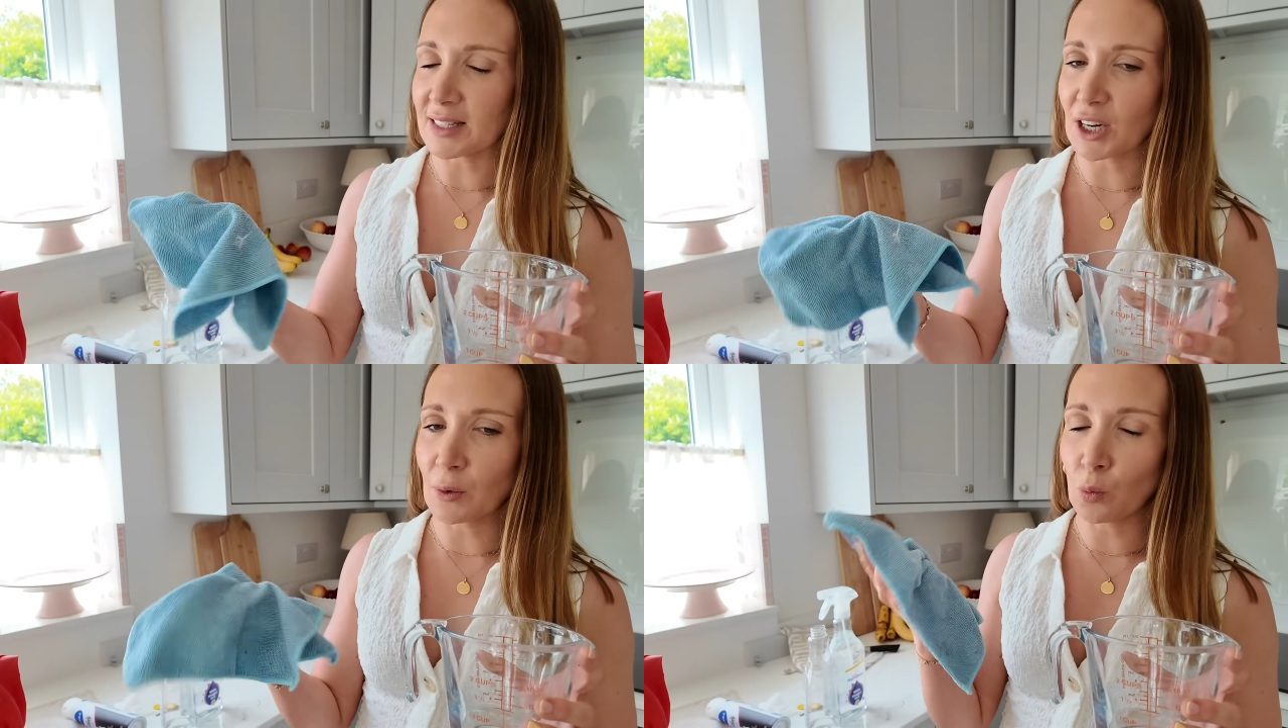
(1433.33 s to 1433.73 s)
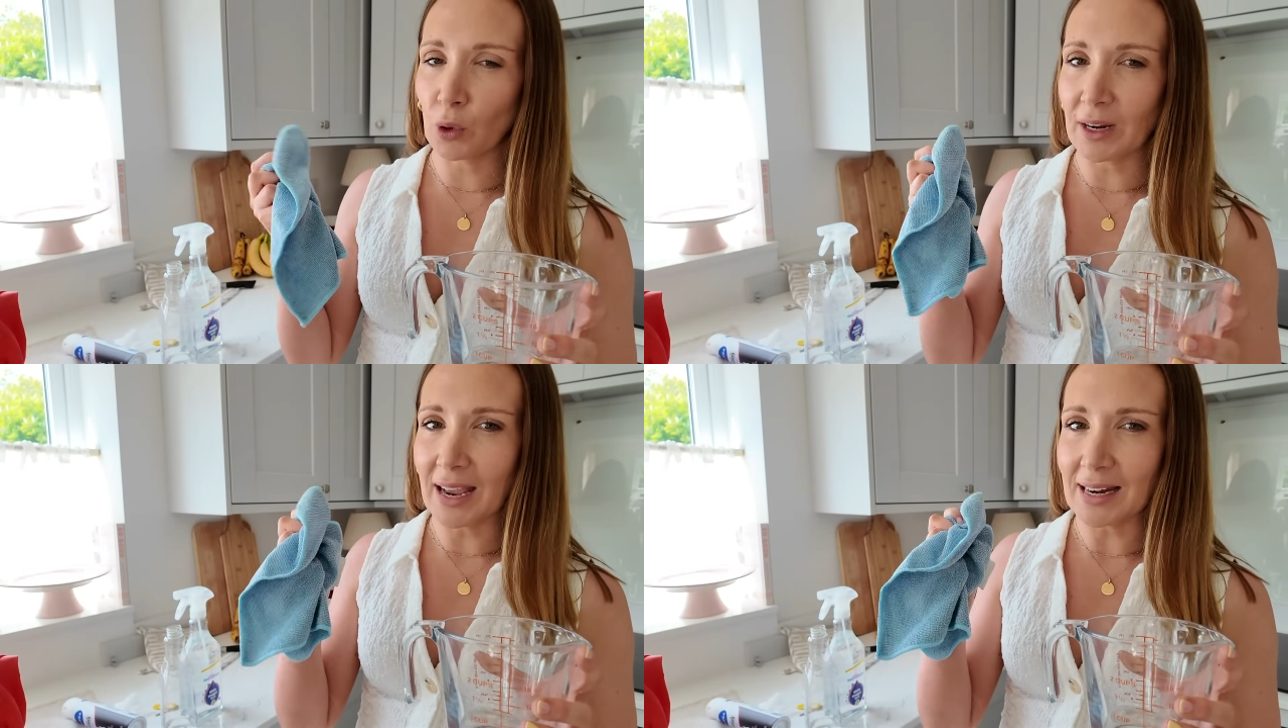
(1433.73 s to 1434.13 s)
I don't
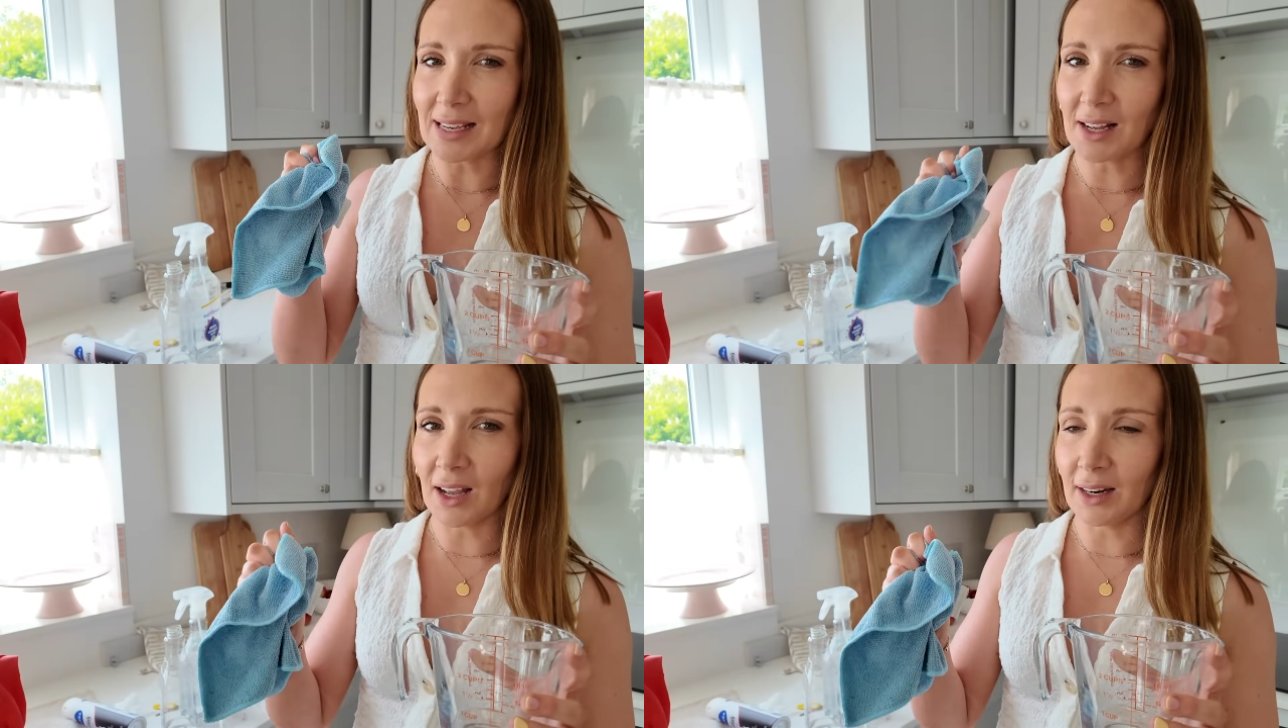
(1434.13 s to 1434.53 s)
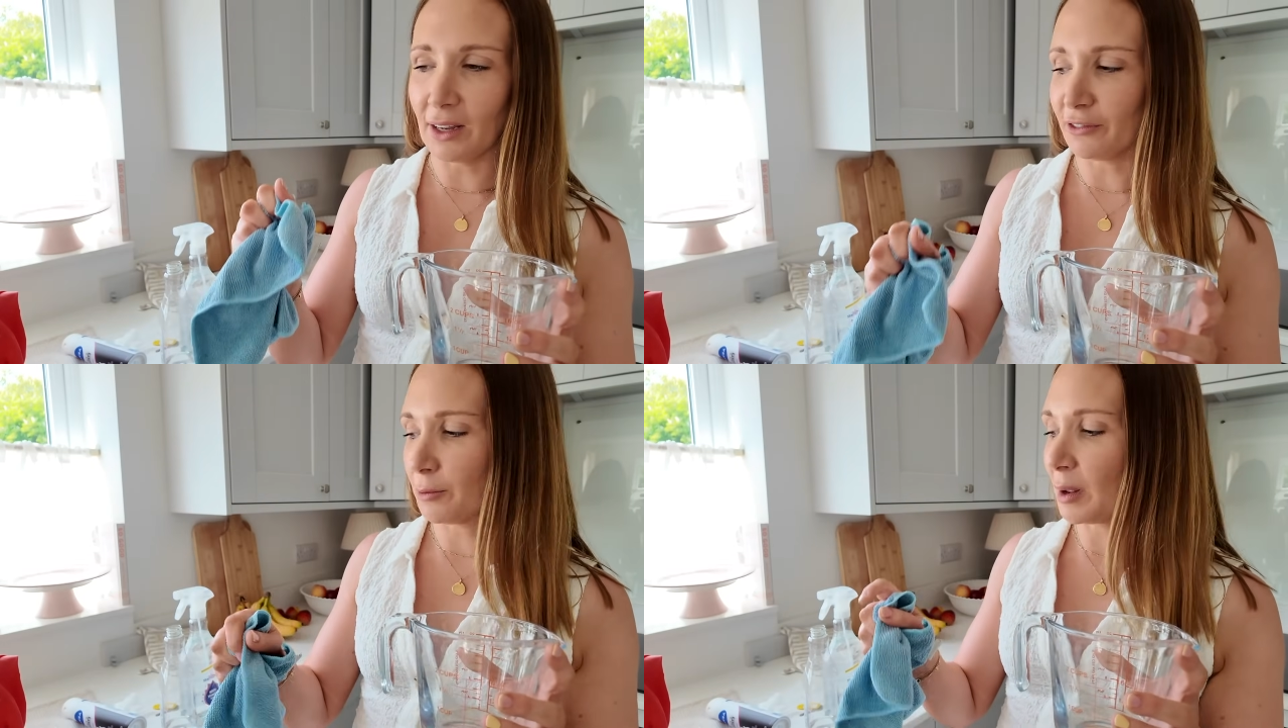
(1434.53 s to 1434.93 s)
want any
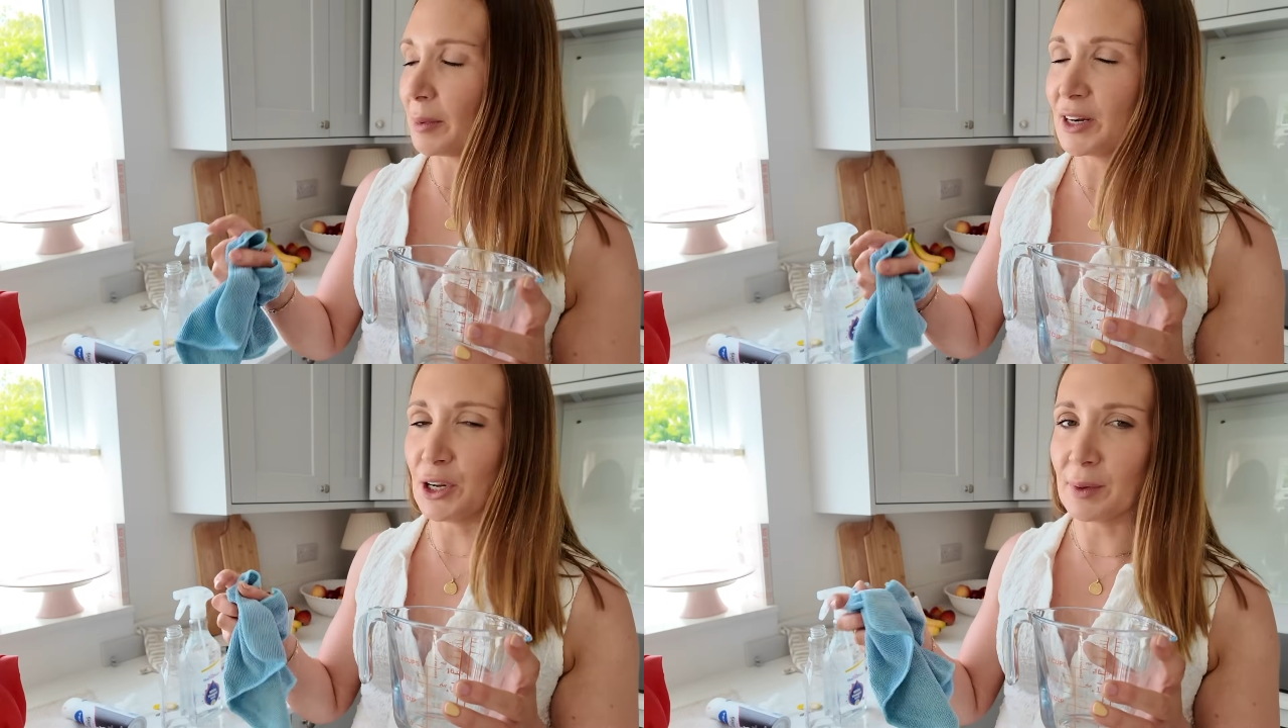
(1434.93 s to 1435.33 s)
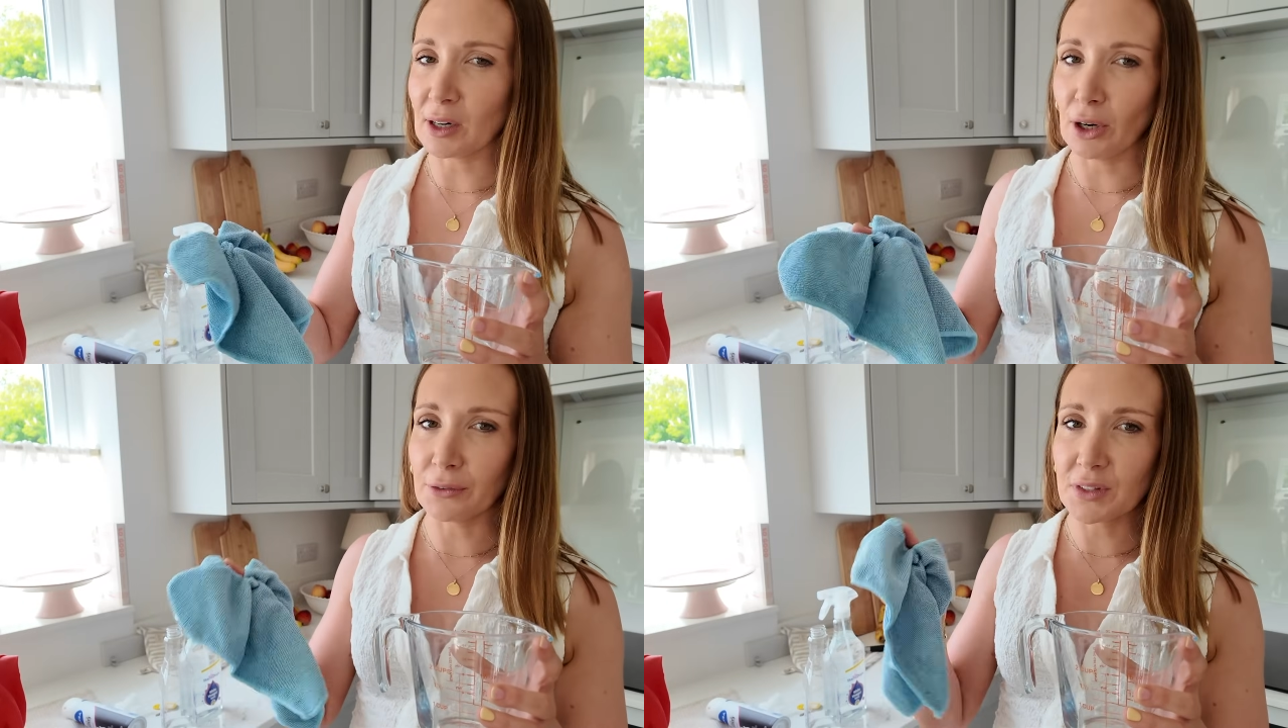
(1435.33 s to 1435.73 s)
colour from my newer
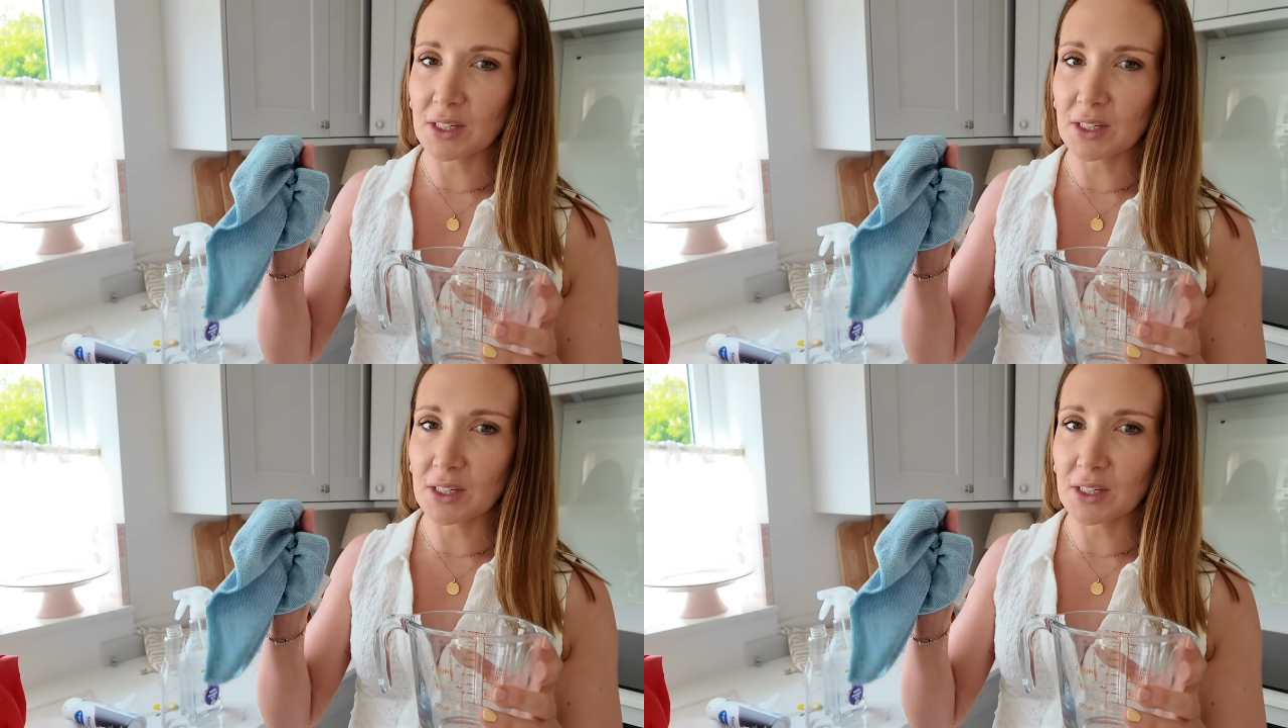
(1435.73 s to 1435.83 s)
cloths